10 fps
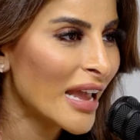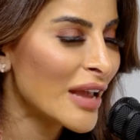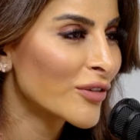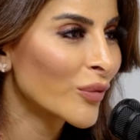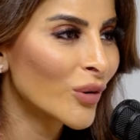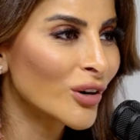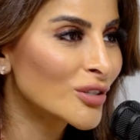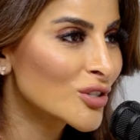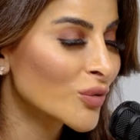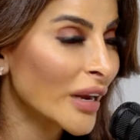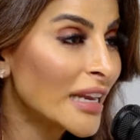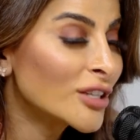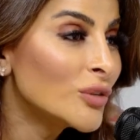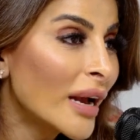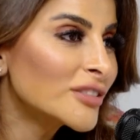If it works, great.
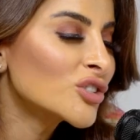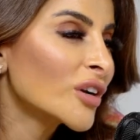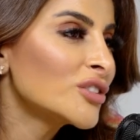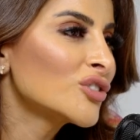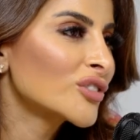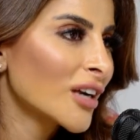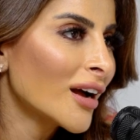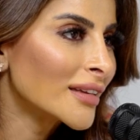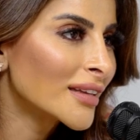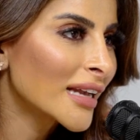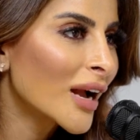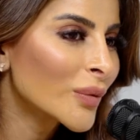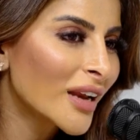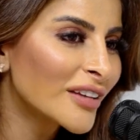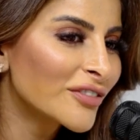And you have to trust your gut. Like
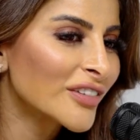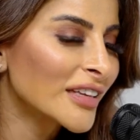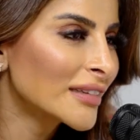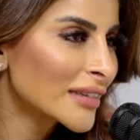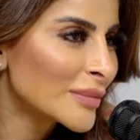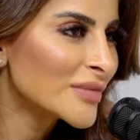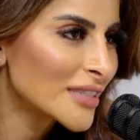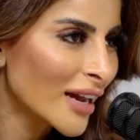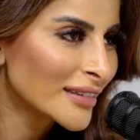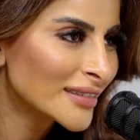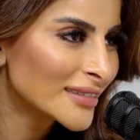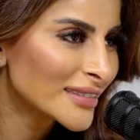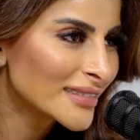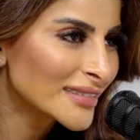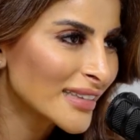when I feel that I'm done,
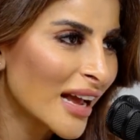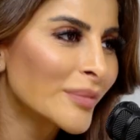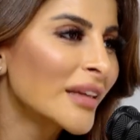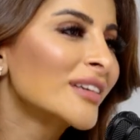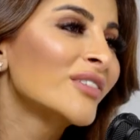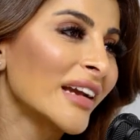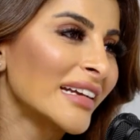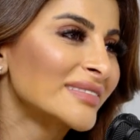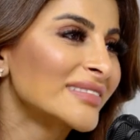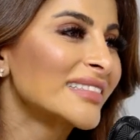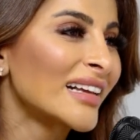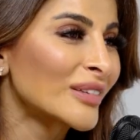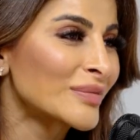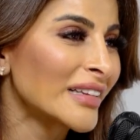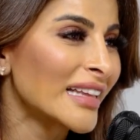I'm like, great, I
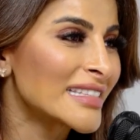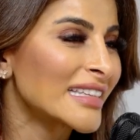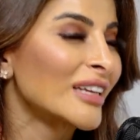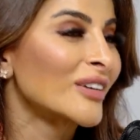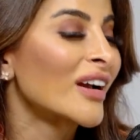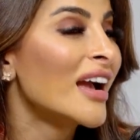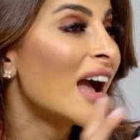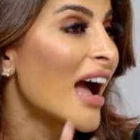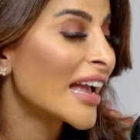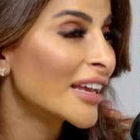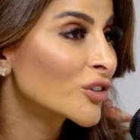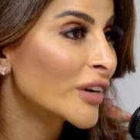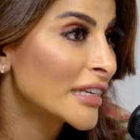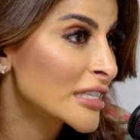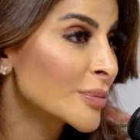learned my lesson, or I had a
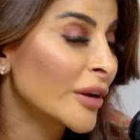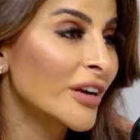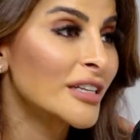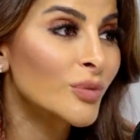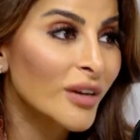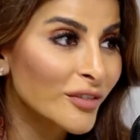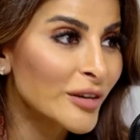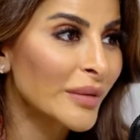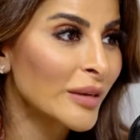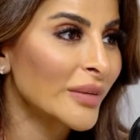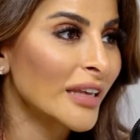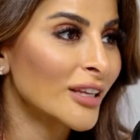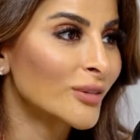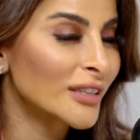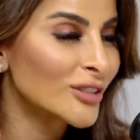great experience, whatever it may be.
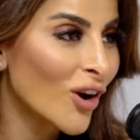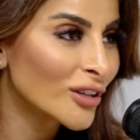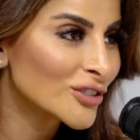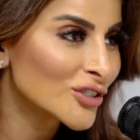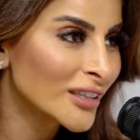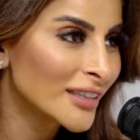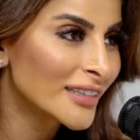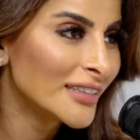You acknowledge it,